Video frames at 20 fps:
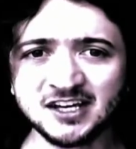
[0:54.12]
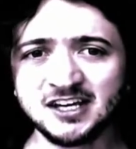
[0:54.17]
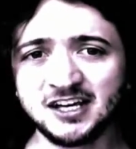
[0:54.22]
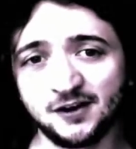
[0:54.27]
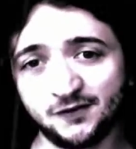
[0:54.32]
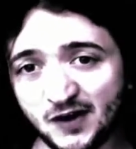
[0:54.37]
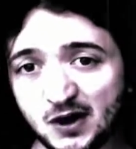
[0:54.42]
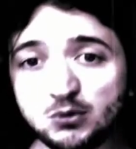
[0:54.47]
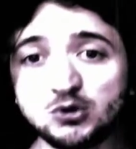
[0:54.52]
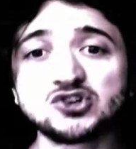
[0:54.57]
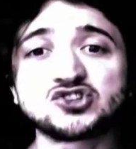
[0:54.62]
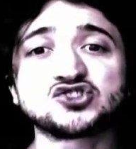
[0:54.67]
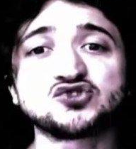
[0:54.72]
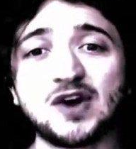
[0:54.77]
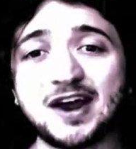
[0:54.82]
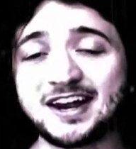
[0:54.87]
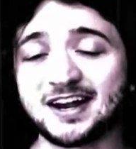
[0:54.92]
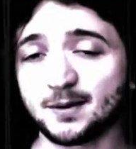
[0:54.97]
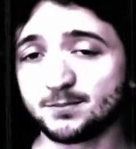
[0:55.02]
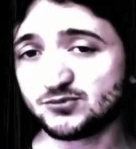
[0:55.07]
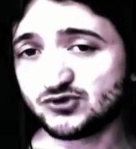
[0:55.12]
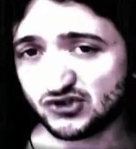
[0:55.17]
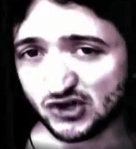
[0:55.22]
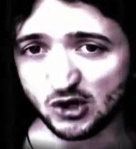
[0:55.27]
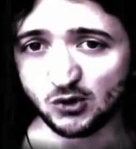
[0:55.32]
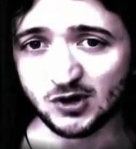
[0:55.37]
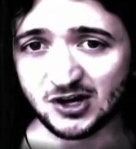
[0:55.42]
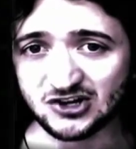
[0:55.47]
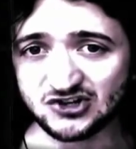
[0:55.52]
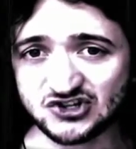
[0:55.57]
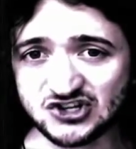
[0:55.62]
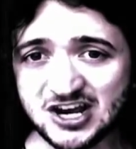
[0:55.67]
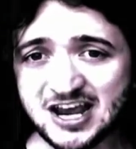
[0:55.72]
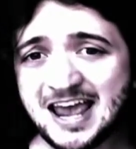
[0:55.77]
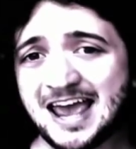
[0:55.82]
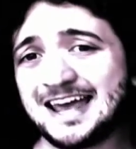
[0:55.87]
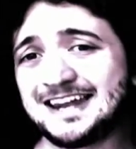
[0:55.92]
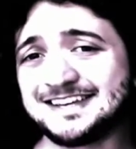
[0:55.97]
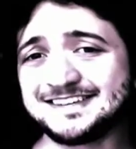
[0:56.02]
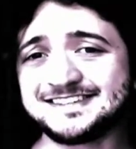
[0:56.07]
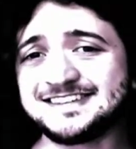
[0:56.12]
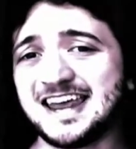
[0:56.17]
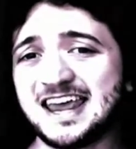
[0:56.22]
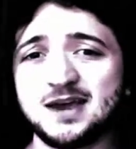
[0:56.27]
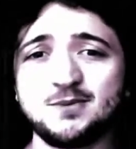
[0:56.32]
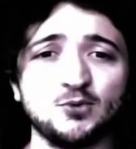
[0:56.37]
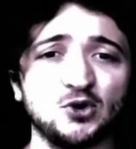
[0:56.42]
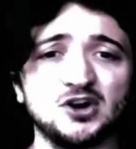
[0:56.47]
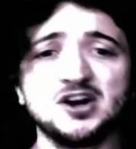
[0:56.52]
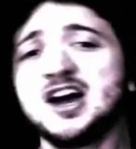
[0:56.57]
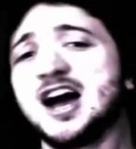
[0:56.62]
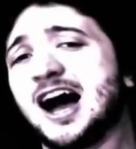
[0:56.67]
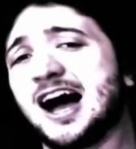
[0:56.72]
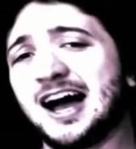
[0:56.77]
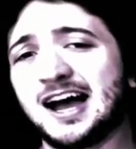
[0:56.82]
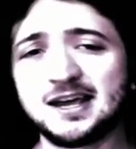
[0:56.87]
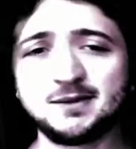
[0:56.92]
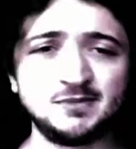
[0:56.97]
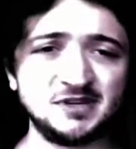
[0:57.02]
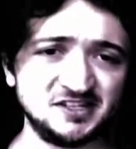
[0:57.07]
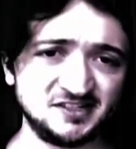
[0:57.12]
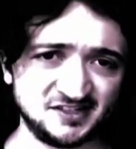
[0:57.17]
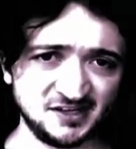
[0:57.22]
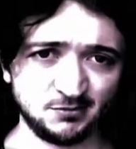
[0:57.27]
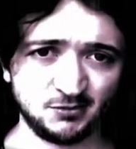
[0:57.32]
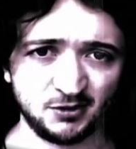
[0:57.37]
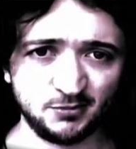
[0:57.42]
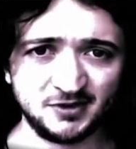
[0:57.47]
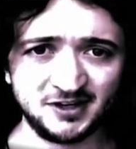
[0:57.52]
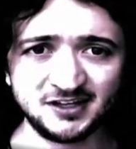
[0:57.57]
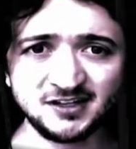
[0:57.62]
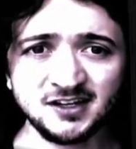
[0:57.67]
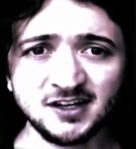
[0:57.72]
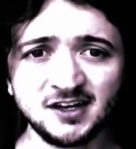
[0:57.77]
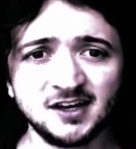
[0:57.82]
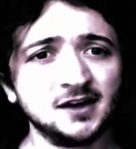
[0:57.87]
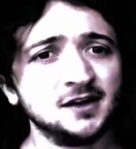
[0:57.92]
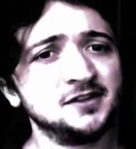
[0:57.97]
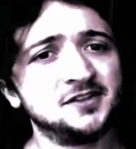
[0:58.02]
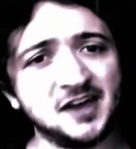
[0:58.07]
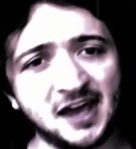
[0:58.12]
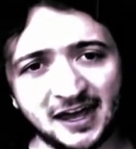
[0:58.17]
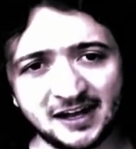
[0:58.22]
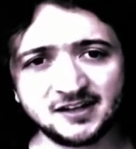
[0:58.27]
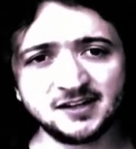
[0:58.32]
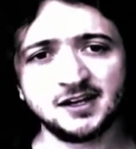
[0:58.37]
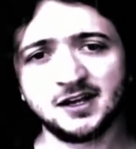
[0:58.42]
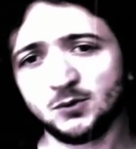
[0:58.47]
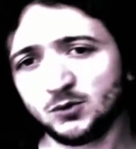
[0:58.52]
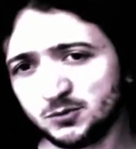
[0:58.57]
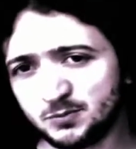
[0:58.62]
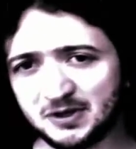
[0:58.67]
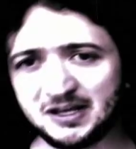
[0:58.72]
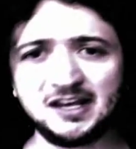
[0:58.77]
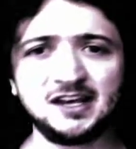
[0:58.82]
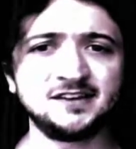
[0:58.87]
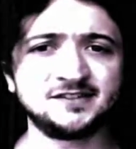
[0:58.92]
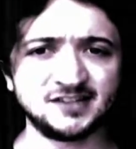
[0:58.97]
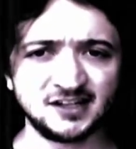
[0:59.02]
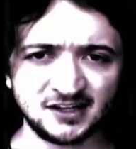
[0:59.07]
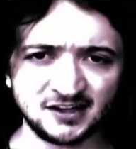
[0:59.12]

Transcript: If he was straight up Jewish and his name were Jaime Zimmerman, then it would be easy.